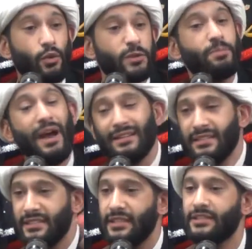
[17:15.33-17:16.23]
was
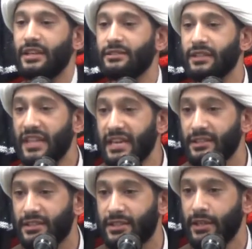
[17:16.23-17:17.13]
practicing certain
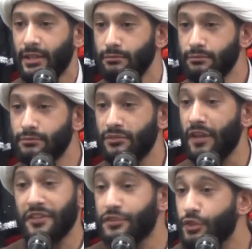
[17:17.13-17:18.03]
things.
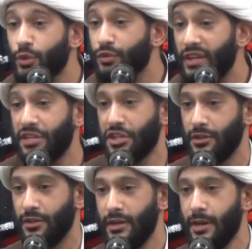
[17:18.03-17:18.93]
Nothing to do with
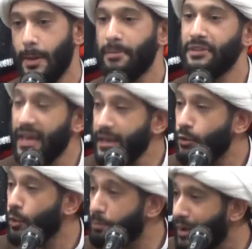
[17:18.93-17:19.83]
religion, but they
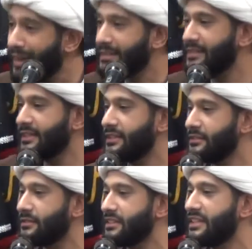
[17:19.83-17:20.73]
were practicing
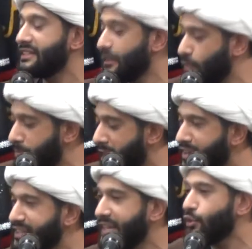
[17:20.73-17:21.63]
certain things. They were
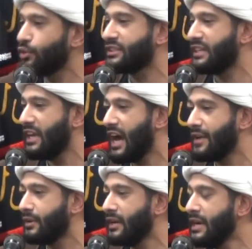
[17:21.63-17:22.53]
burying their daughters alive.
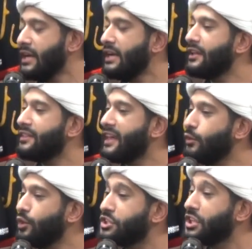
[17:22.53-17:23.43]
They
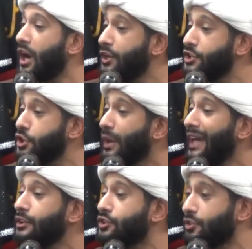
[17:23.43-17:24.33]
would charge you
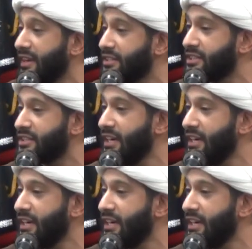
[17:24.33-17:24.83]
interest